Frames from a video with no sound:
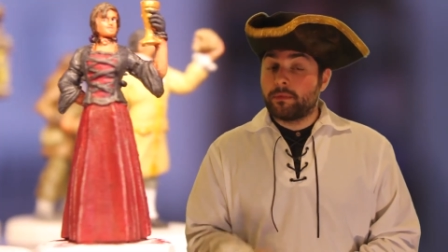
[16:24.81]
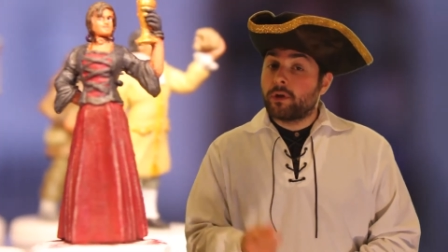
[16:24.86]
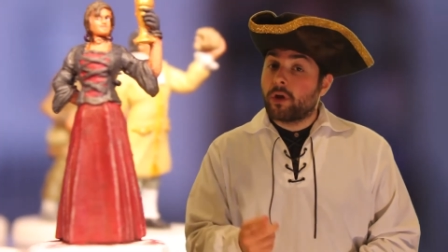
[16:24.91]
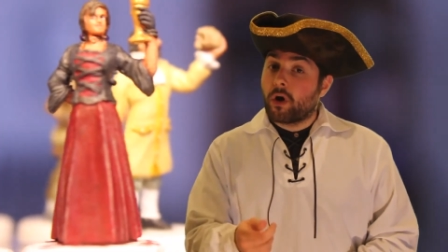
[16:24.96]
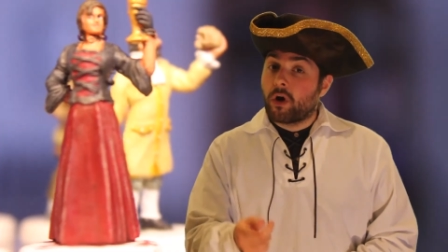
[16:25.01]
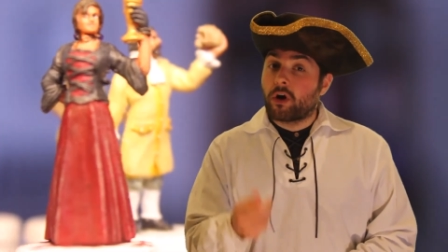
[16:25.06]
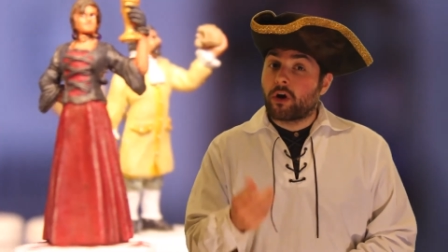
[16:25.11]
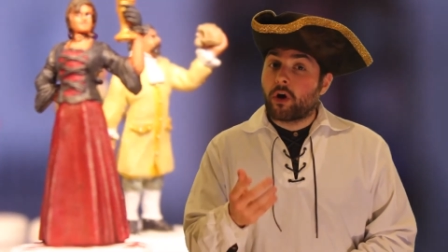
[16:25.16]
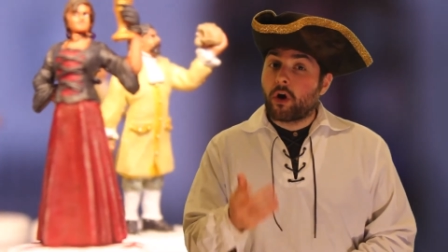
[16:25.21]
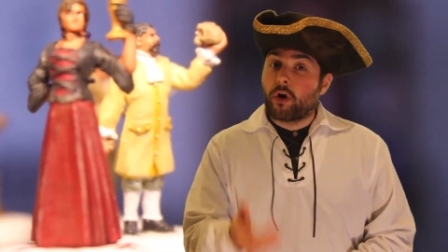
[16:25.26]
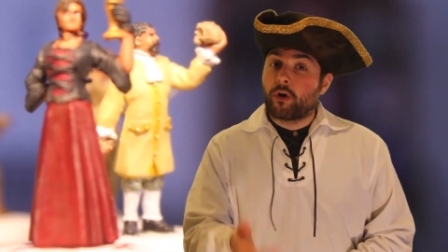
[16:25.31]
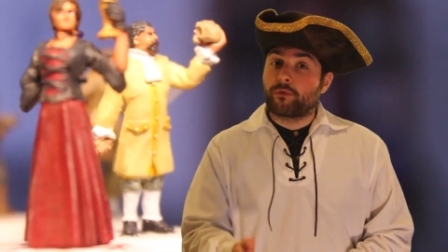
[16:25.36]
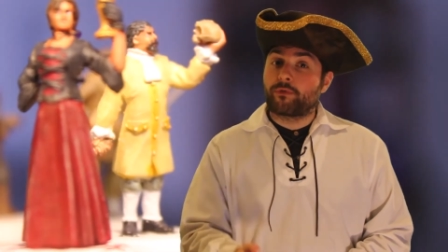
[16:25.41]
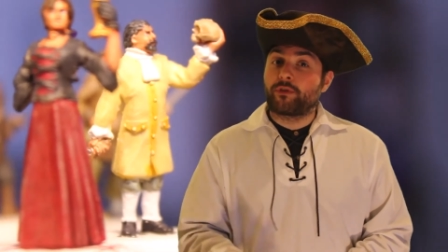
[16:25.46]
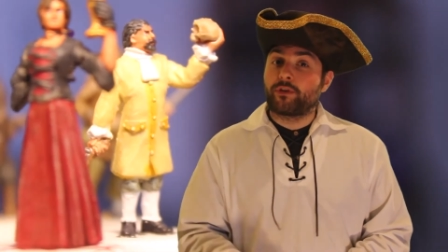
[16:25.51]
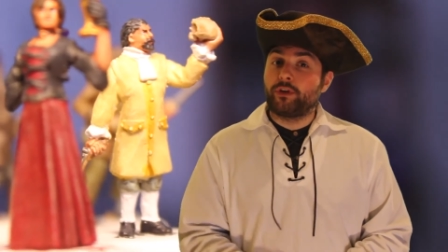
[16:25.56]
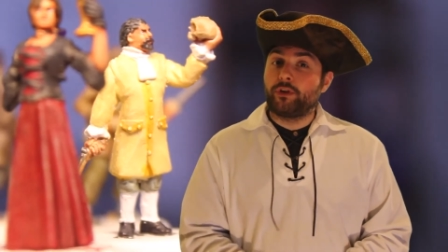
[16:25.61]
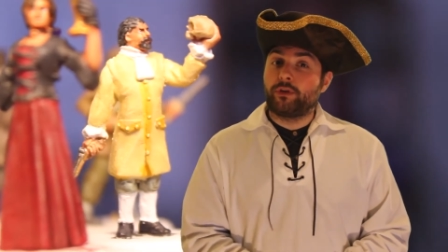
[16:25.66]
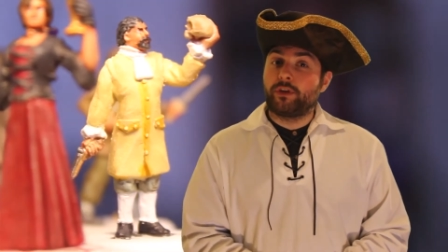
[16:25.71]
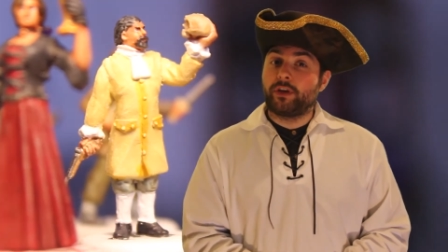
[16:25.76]
nor
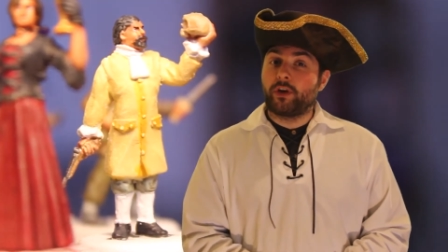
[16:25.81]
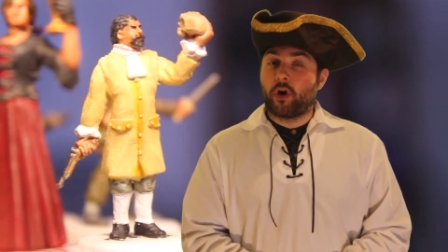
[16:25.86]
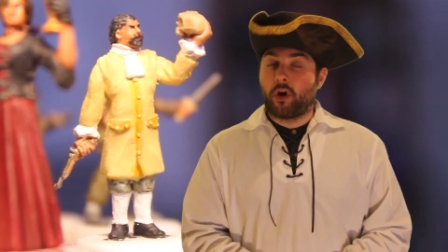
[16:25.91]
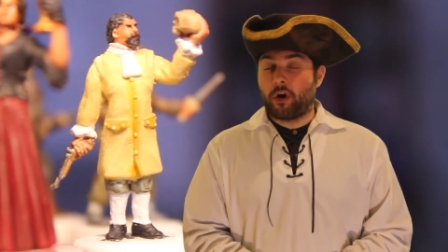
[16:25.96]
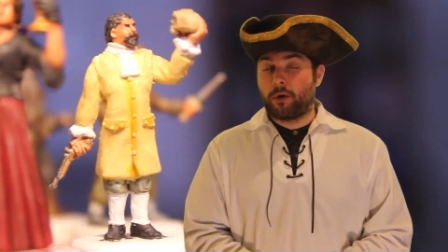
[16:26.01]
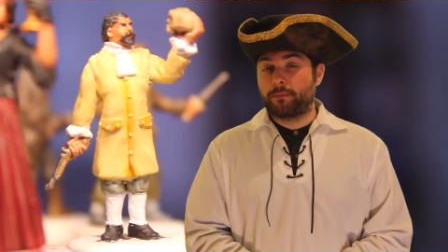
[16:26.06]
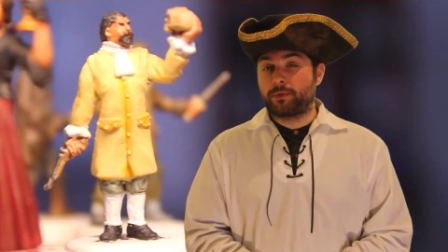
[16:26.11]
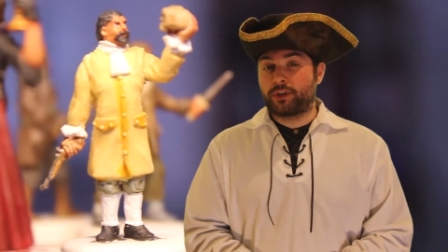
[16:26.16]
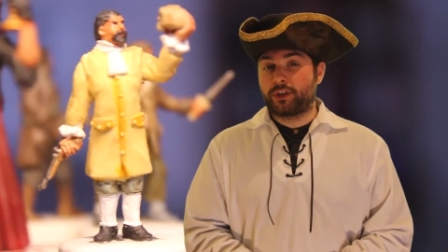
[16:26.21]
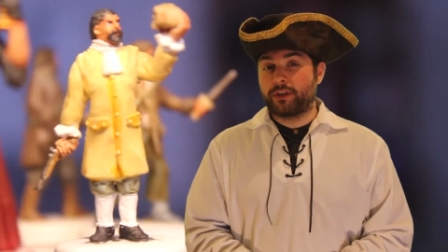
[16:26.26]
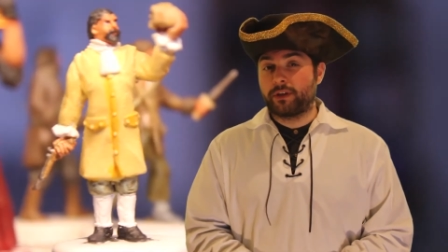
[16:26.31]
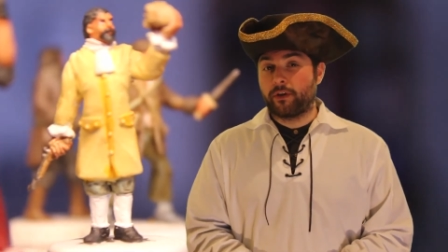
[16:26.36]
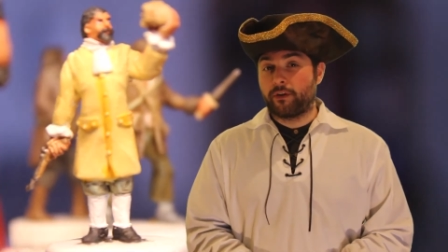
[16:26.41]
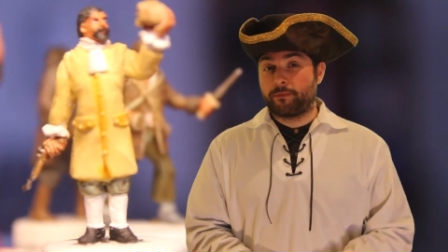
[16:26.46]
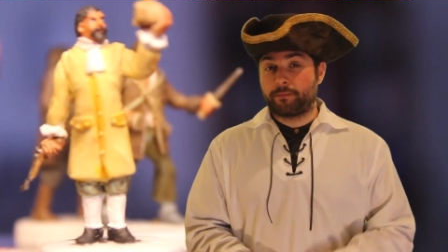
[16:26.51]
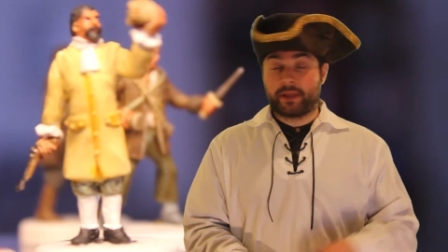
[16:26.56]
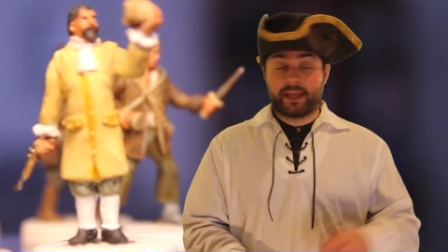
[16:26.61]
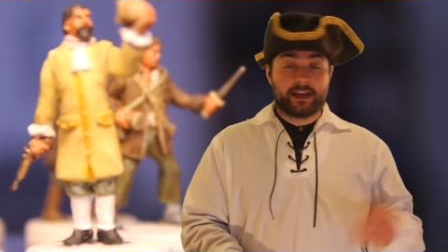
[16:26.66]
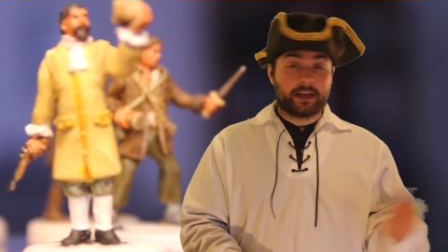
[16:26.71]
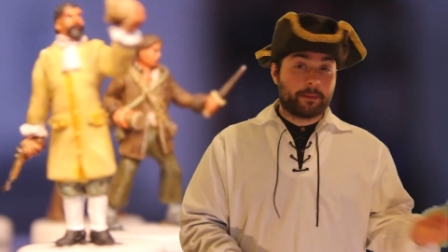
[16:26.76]
offer you the option
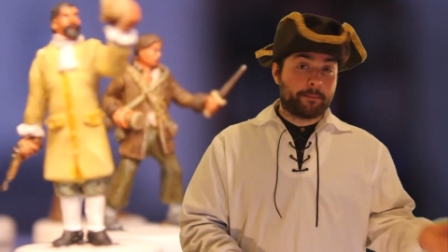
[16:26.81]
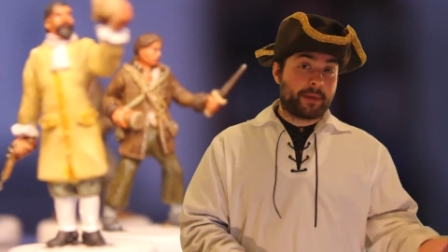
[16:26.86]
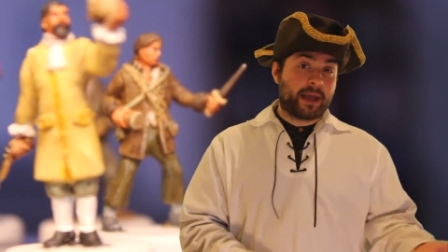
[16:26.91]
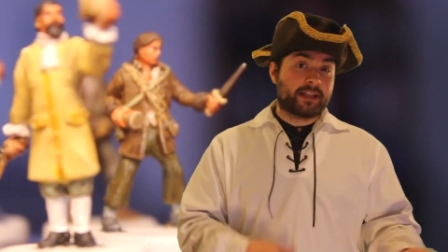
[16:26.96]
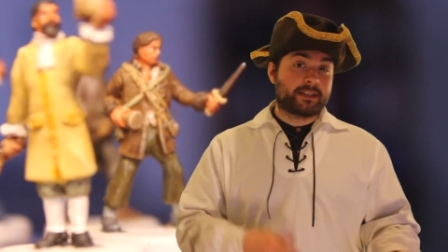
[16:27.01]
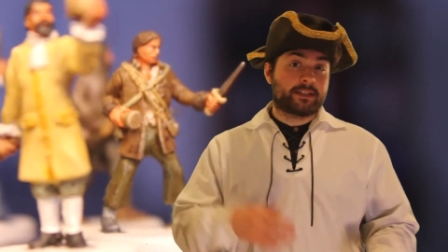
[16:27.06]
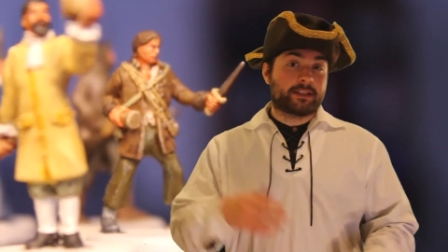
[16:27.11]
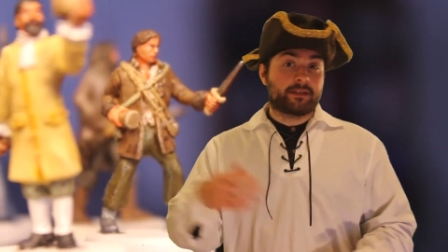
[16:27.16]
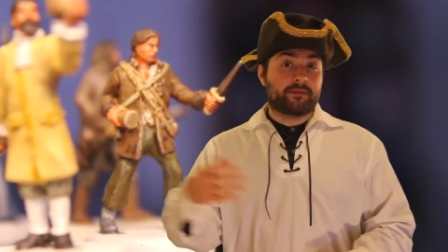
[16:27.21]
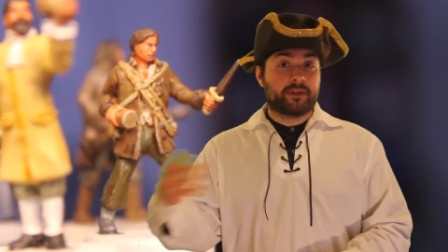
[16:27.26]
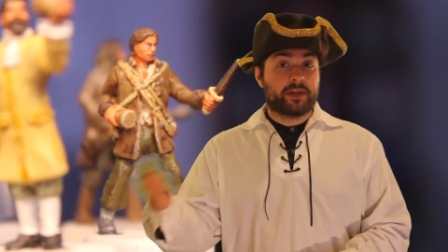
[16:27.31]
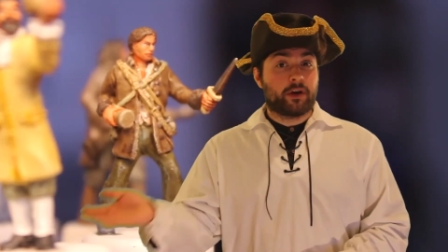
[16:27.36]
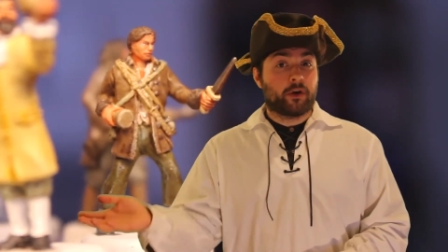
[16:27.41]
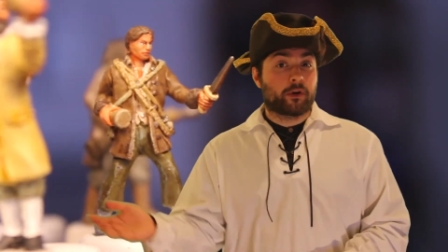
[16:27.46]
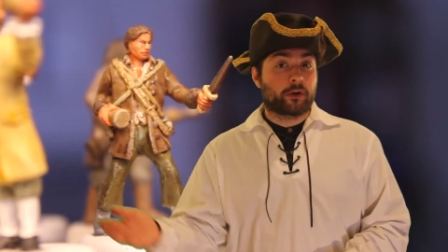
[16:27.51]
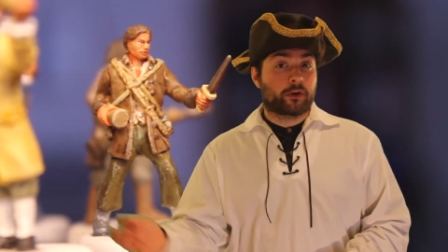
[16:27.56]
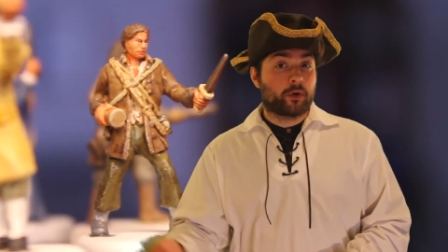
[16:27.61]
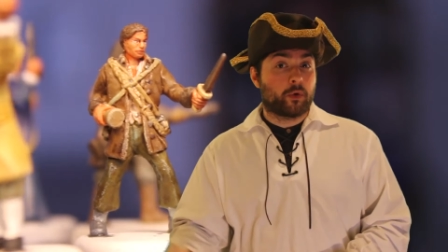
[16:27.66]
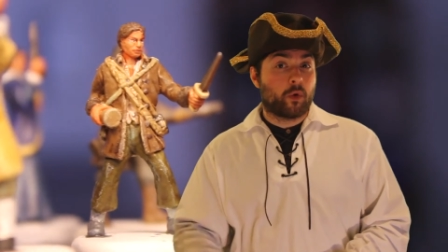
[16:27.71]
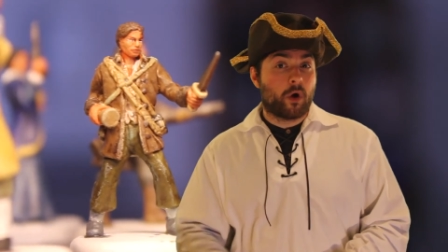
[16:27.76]
of playing competitively or
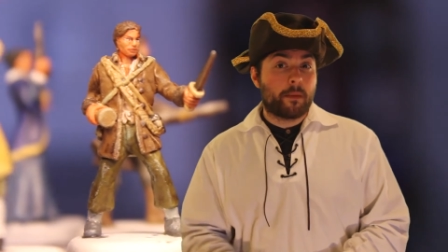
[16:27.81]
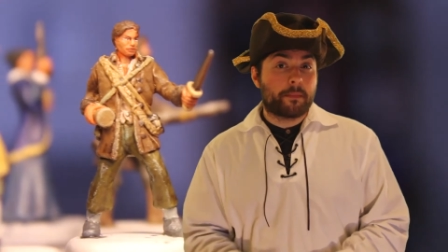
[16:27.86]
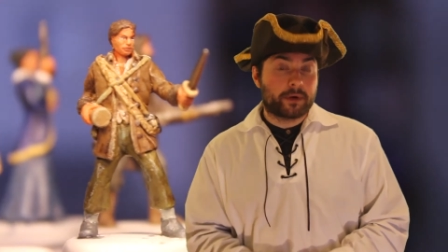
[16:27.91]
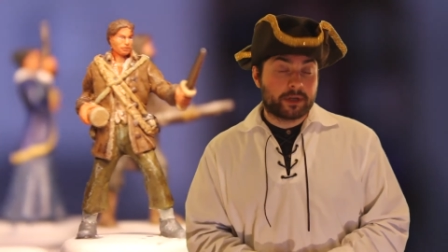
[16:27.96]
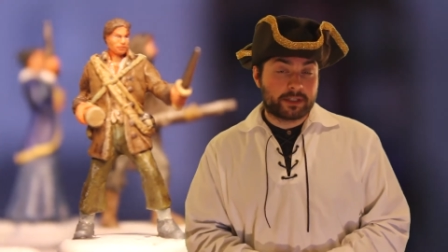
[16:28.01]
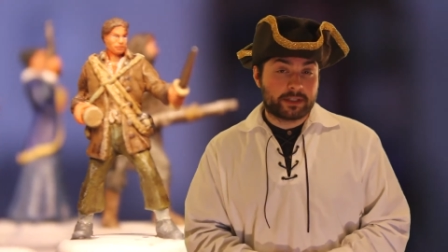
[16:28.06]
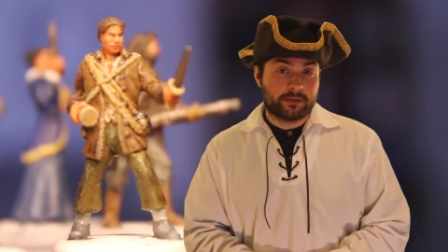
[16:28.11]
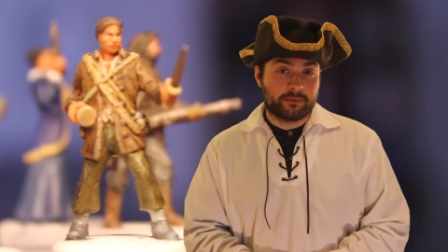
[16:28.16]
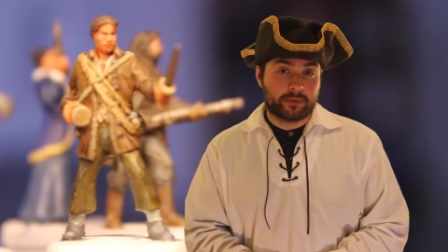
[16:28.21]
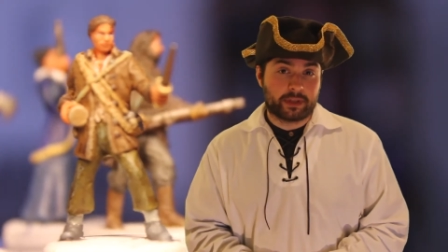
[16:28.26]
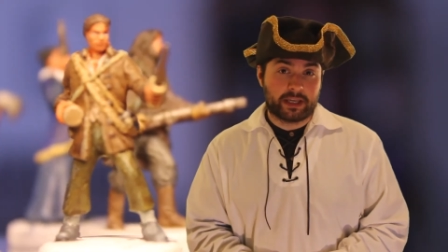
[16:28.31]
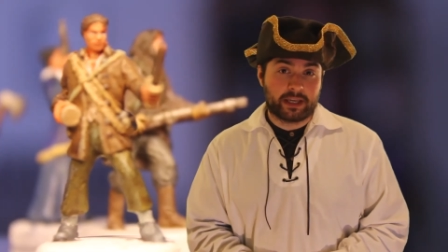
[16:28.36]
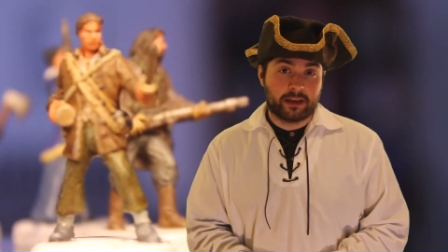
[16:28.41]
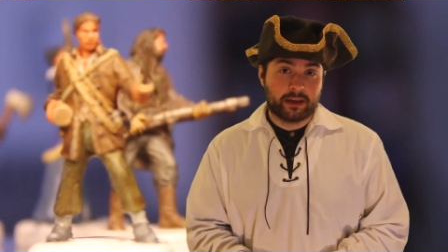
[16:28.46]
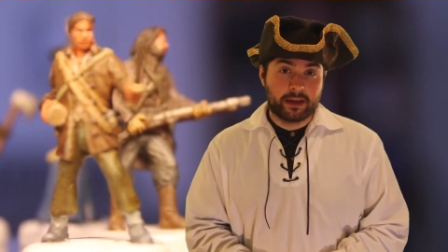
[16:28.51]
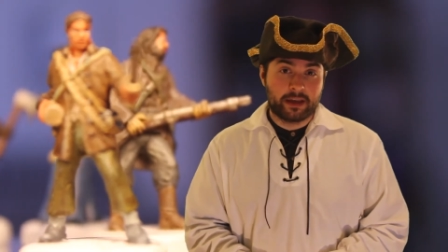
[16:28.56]
cooperatively.